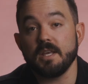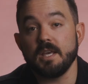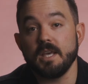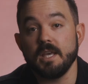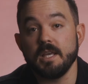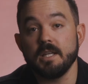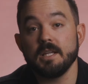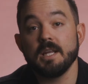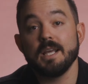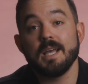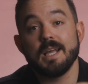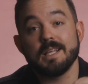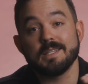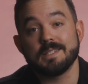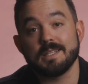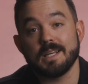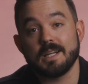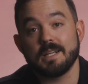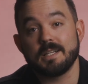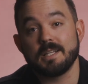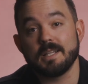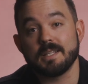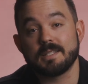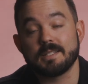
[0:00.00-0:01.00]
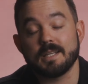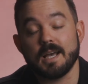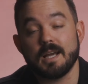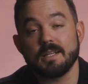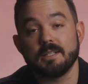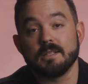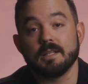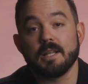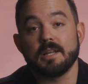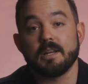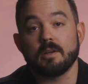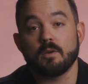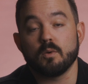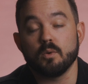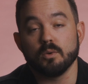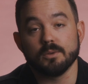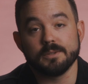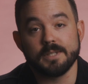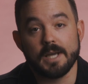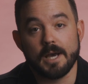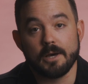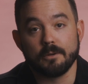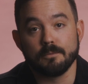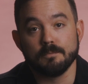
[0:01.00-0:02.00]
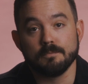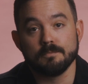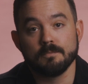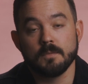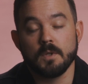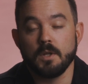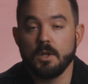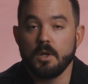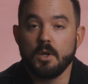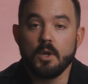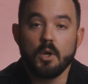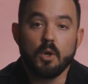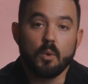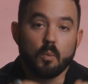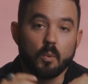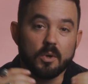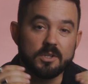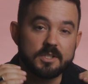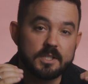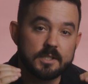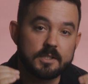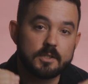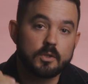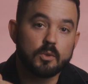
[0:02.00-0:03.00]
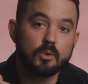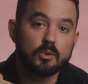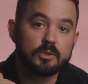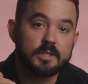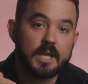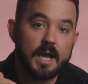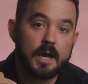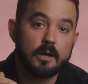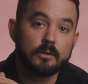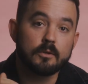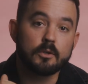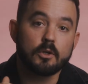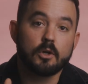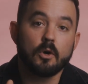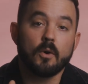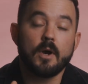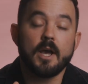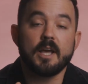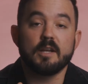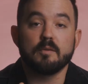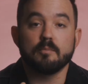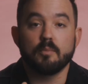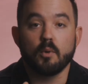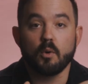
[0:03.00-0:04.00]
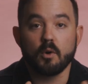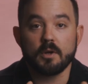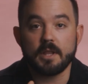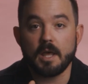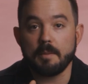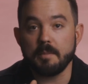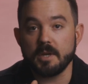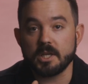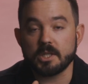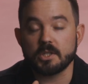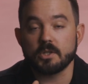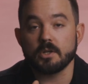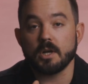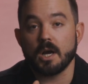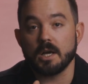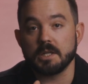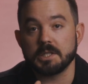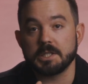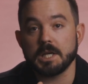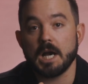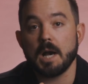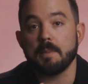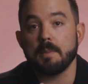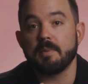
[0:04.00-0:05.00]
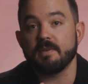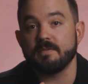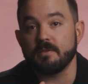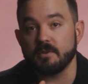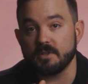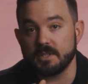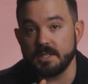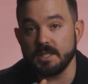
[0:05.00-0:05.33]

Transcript: the heat and set it to the side to let it cool down. Once it's cooled down, go ahead and pour that mixture on top of your